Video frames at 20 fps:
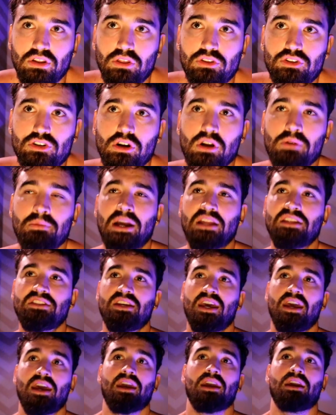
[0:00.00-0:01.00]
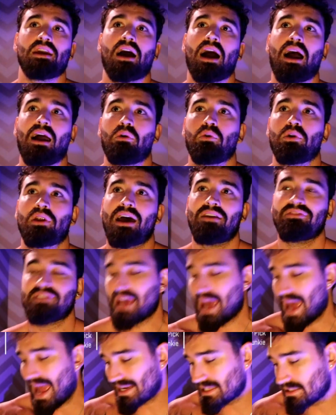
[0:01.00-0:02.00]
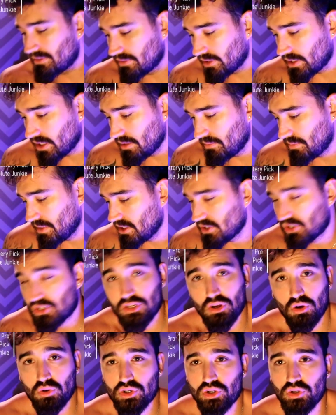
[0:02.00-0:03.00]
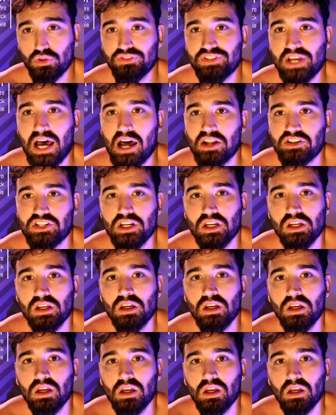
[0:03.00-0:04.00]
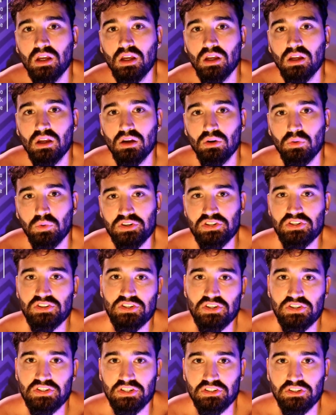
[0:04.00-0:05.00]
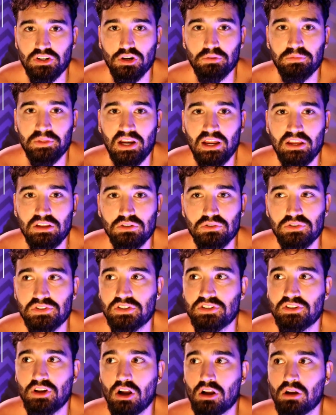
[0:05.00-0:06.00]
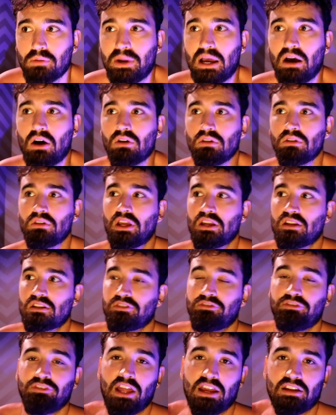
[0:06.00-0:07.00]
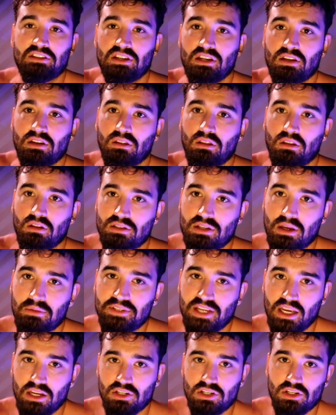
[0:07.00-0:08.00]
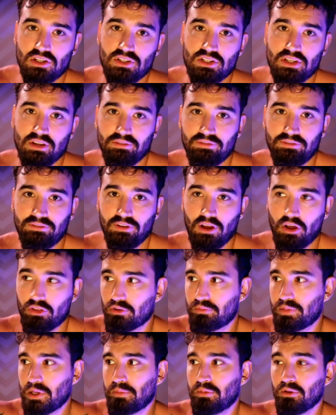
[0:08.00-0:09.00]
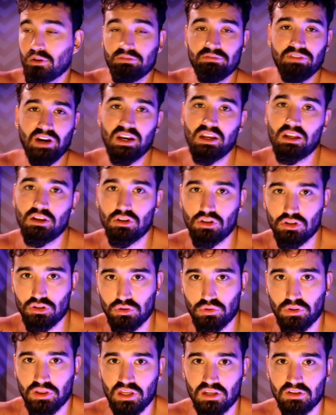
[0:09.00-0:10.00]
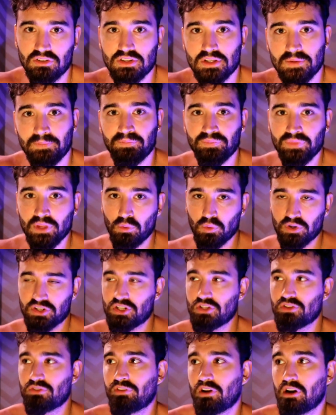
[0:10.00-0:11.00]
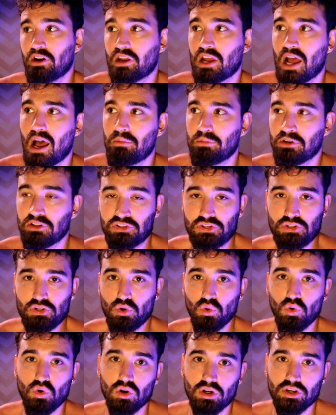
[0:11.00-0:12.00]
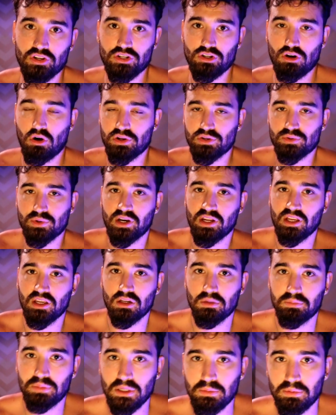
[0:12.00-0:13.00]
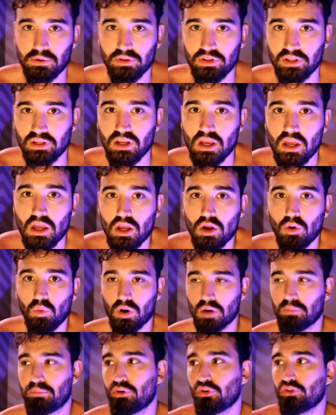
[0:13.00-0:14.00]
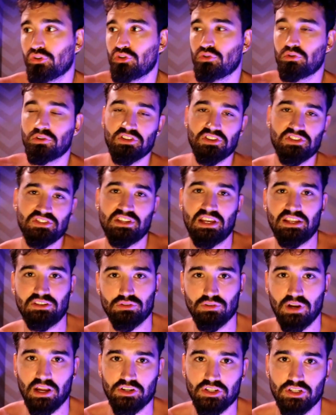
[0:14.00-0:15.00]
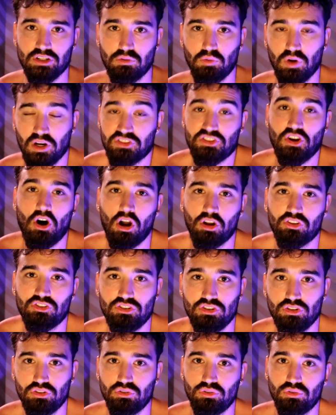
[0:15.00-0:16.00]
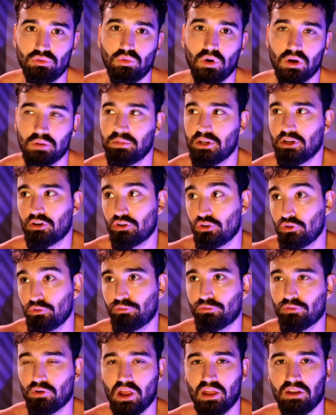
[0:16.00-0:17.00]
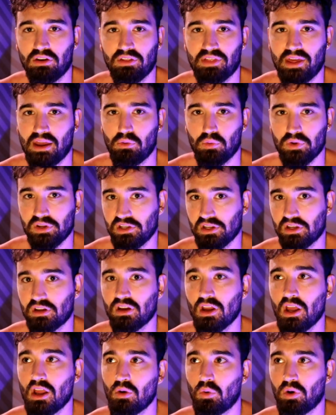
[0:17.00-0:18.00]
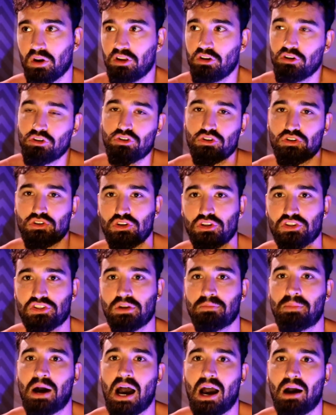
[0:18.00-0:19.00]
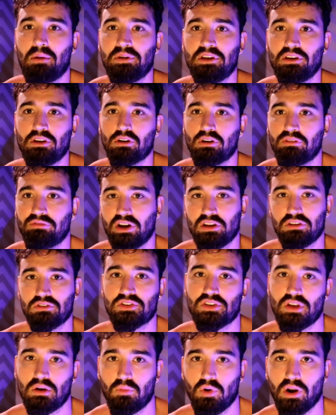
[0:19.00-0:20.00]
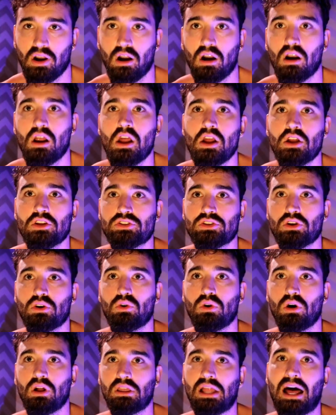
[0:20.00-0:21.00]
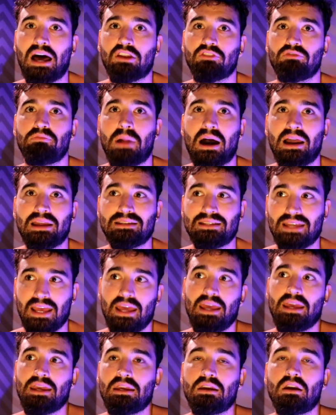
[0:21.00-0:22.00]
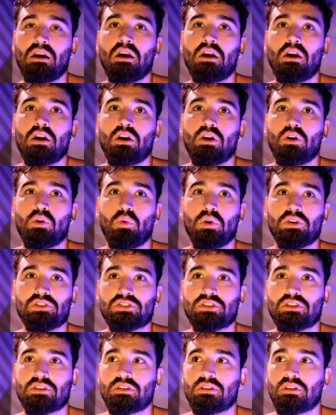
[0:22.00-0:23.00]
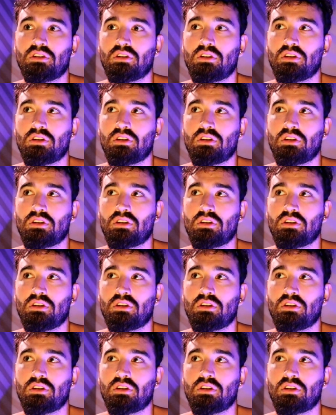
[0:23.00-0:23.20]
during my day, I would have to actively be social dodging which is just a term that I use to talk about like deflecting the temptations of other people inviting you to do things, which is very common in school because you're always running into people that want to pull you in this and that direction, want to talk to you, want to be your new friend that week, want to introduce you to some hobby or invite you somewhere. So a lot of my day was